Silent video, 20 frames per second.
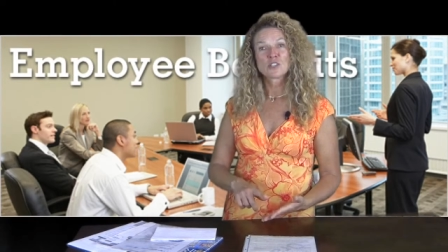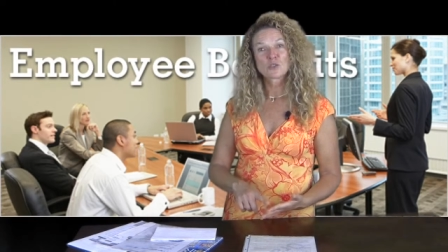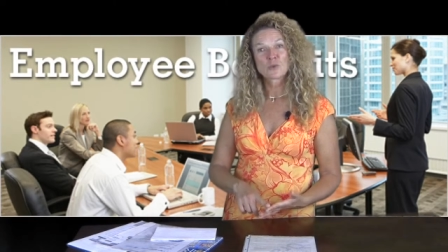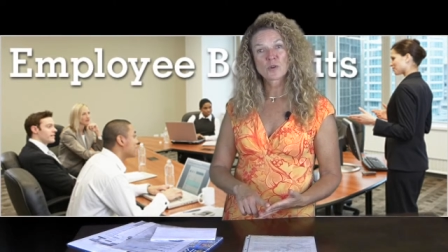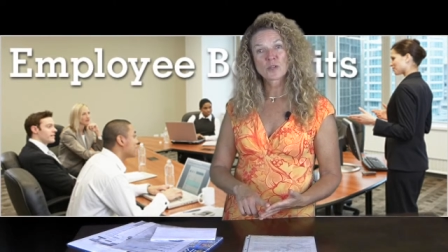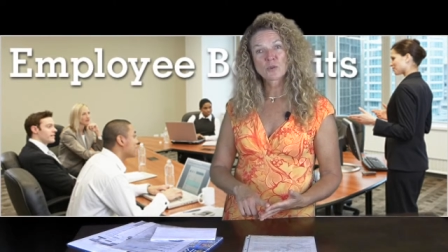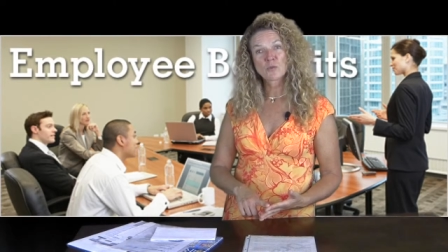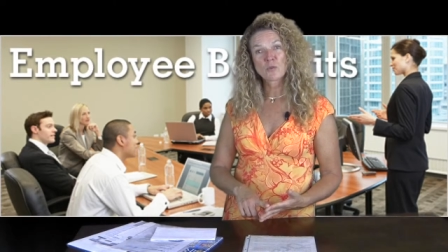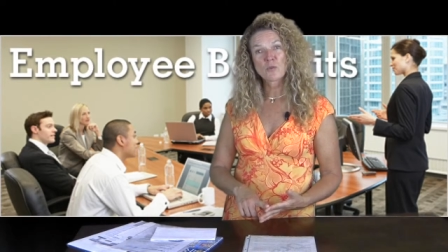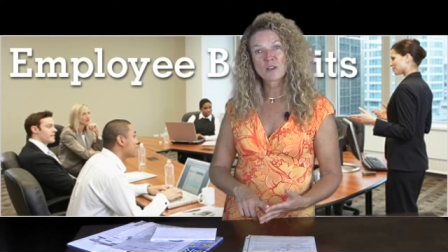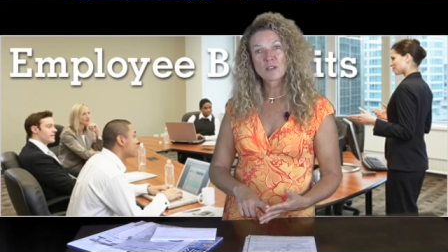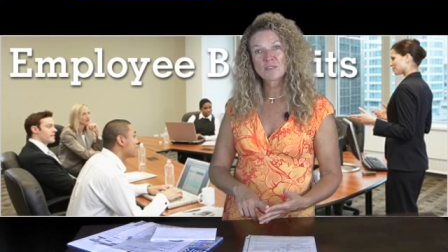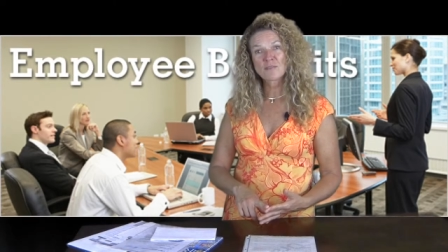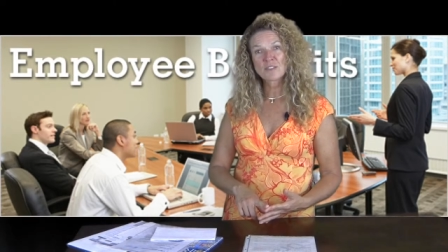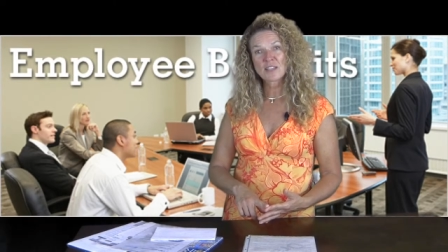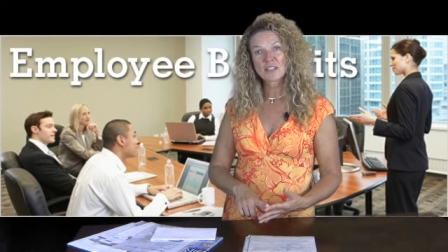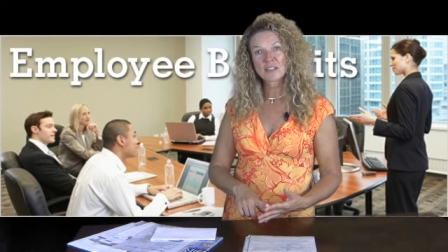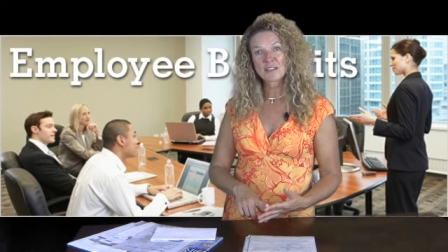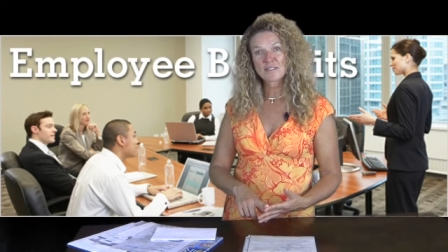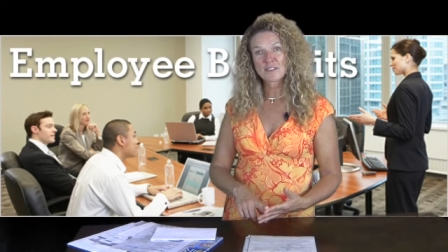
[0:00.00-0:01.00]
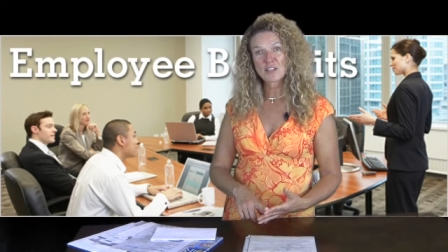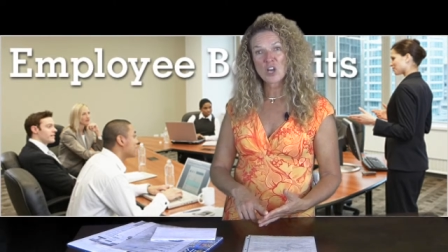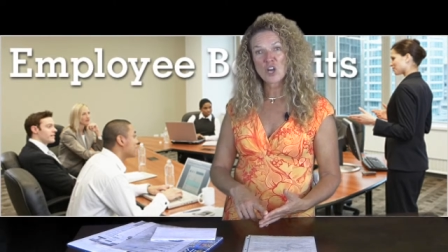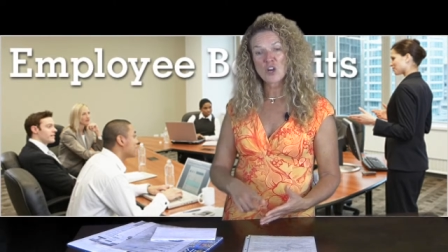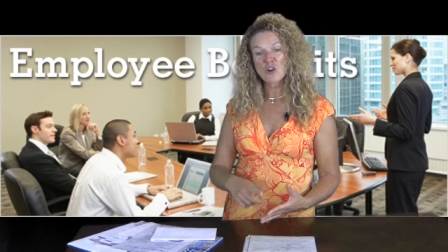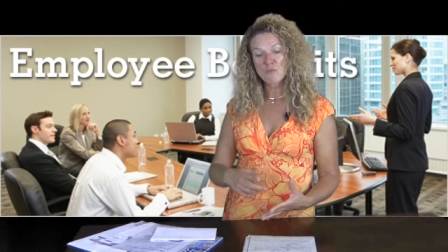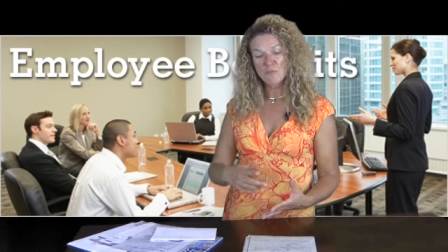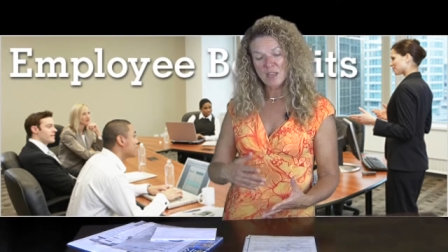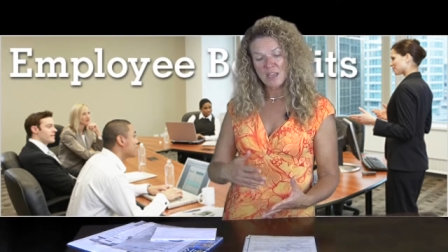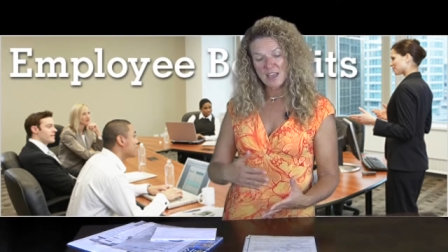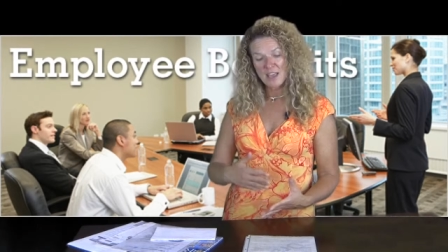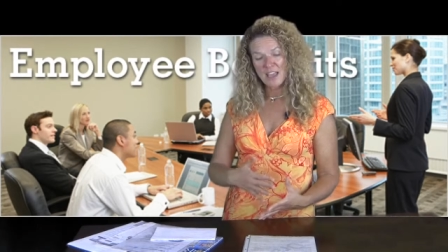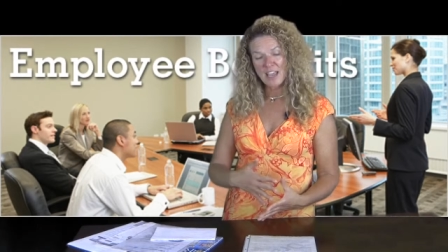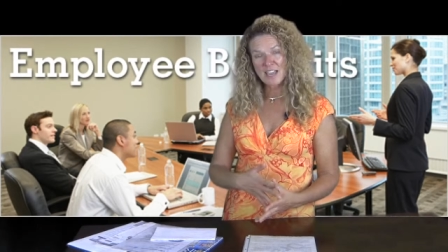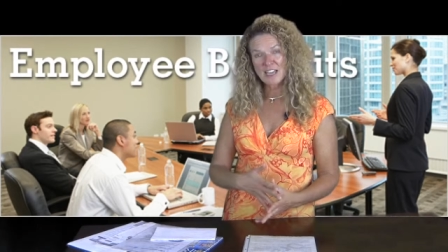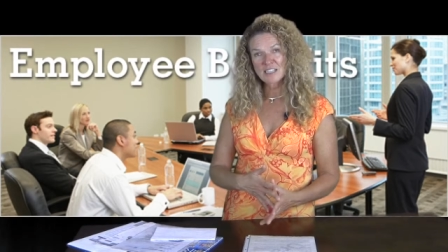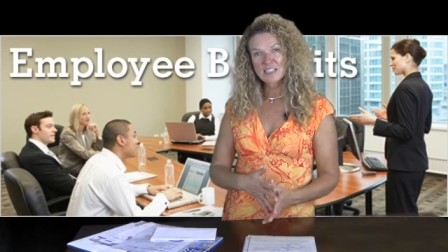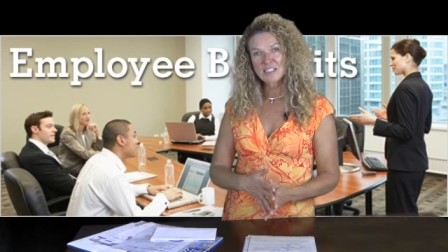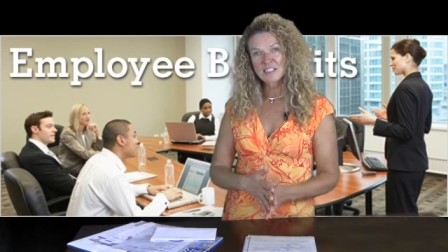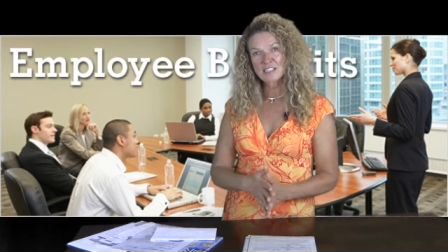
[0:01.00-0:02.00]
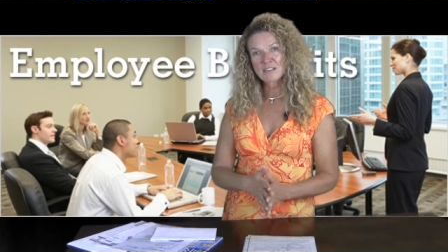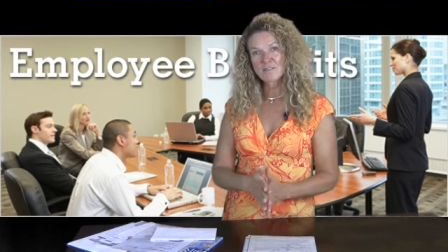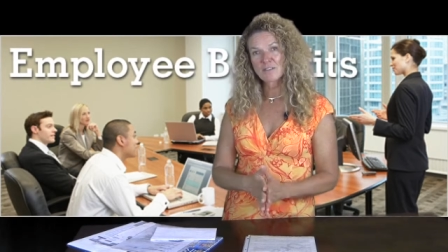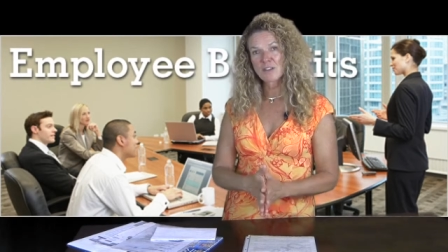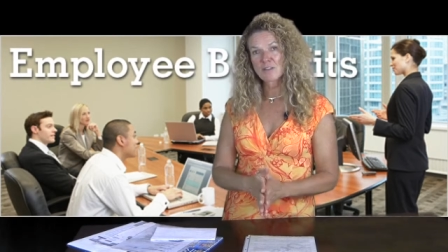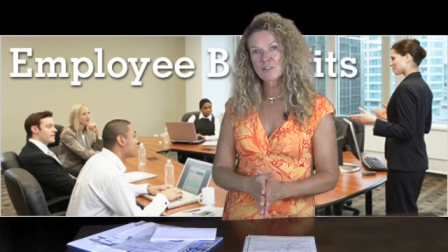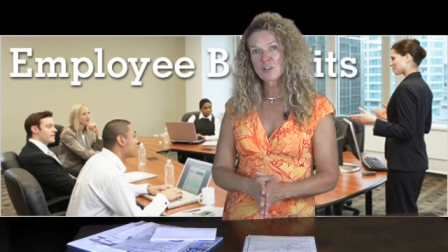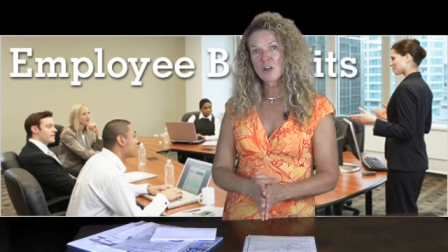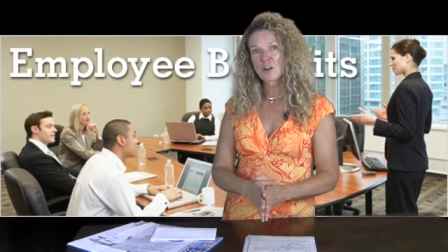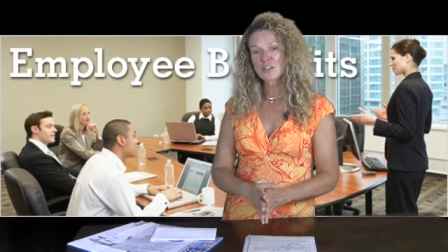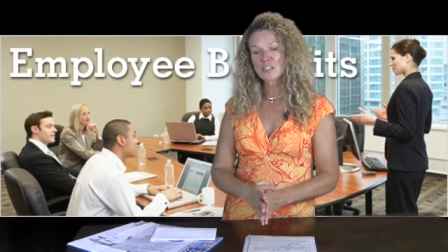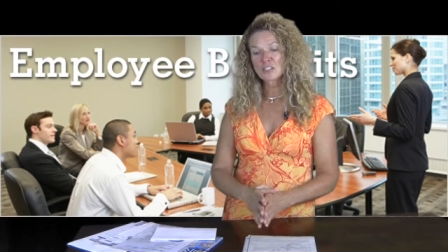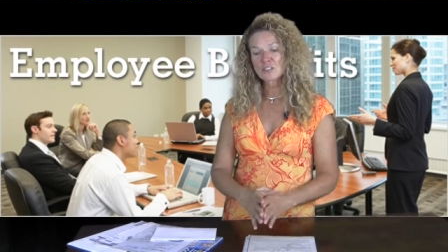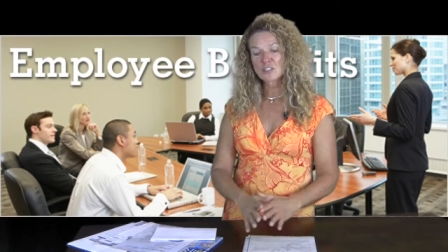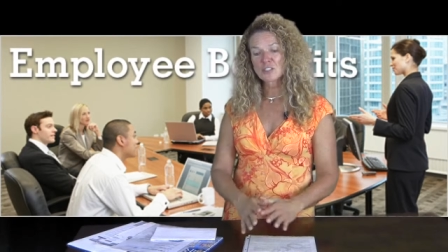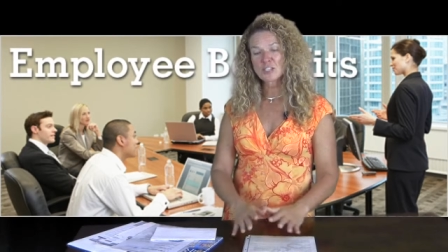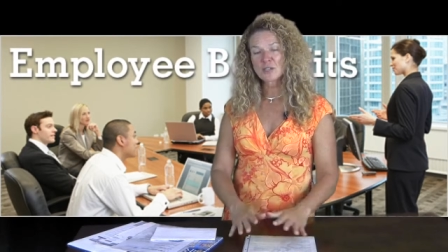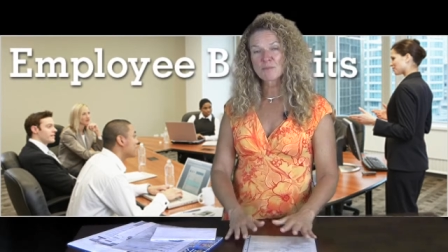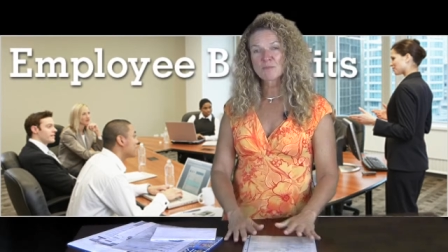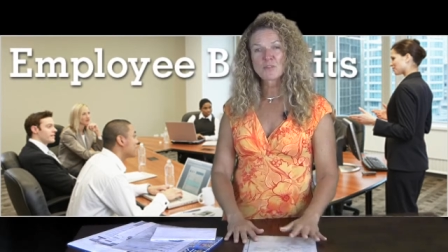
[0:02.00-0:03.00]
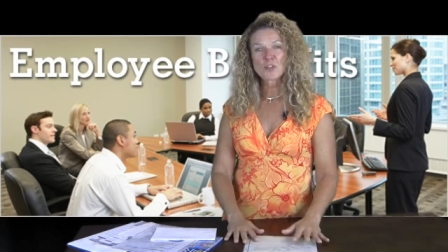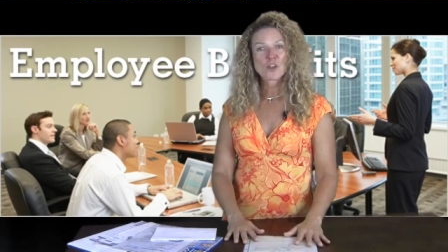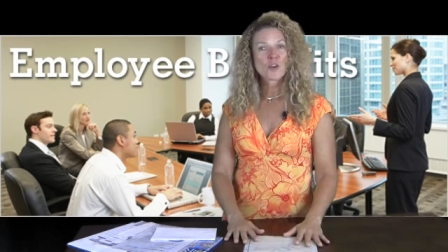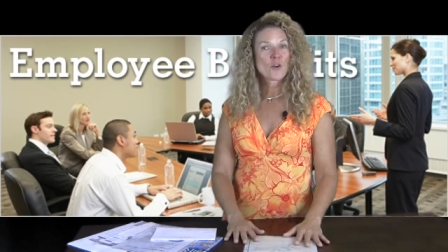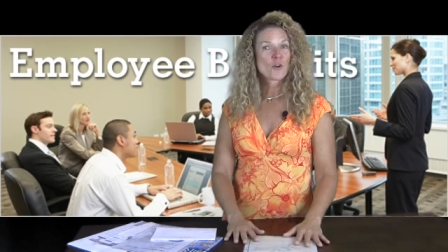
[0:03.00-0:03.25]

21 if they live at home, 18 if you have guardianship,